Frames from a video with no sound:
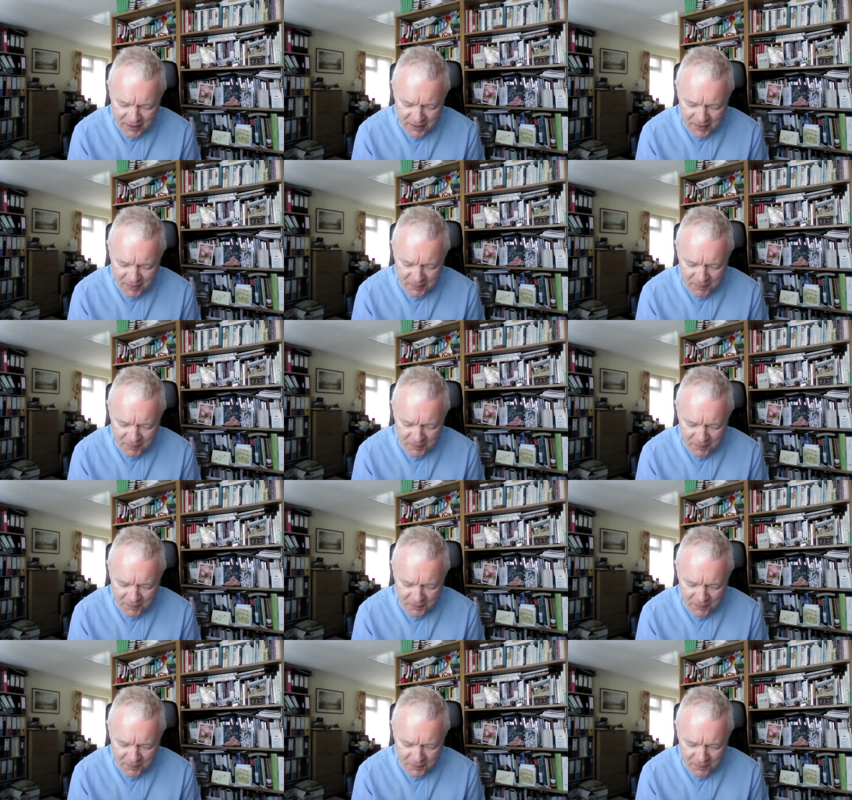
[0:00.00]

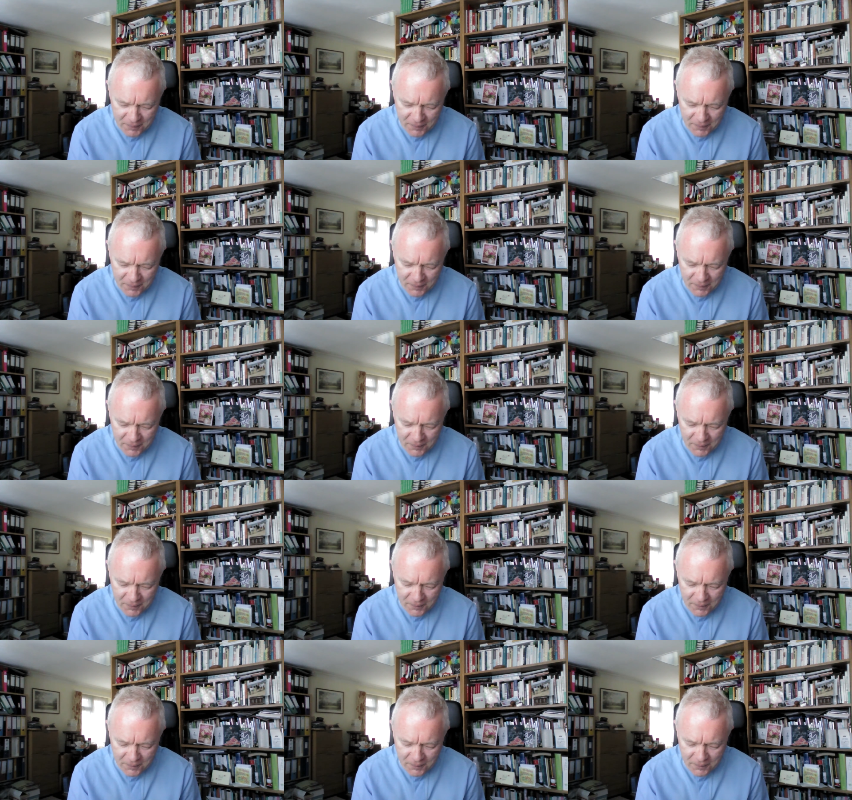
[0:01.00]

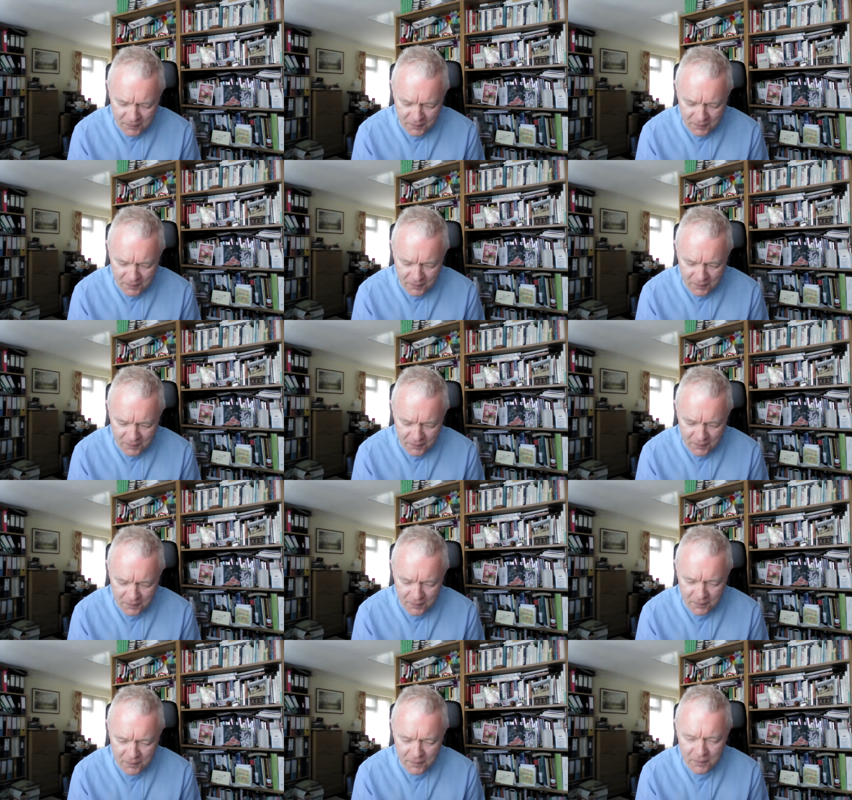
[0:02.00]

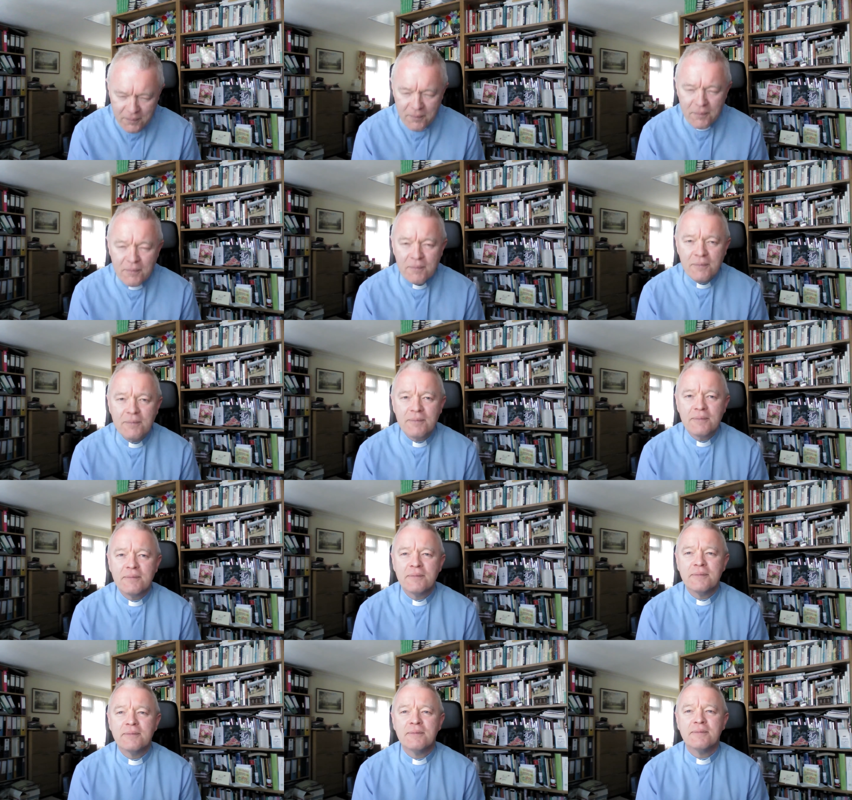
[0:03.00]

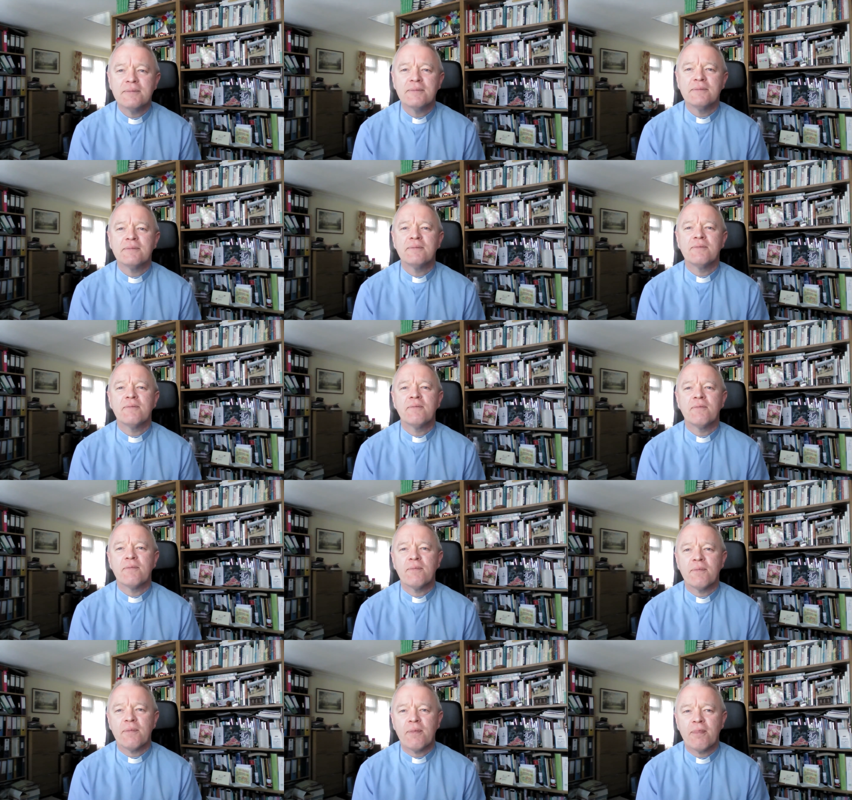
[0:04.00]

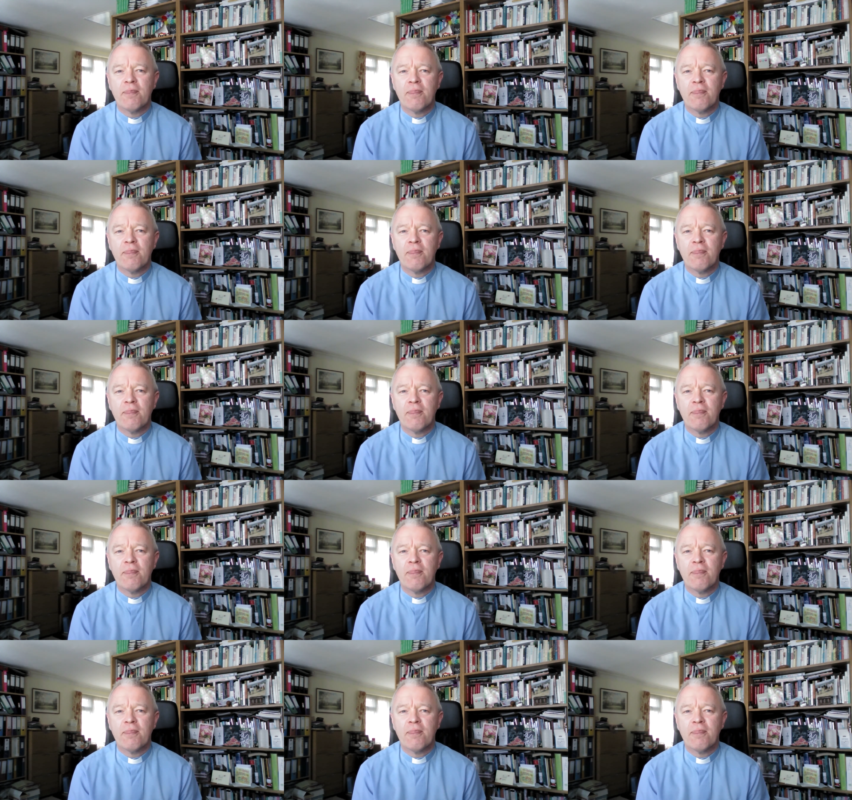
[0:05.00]
Nobody speaks.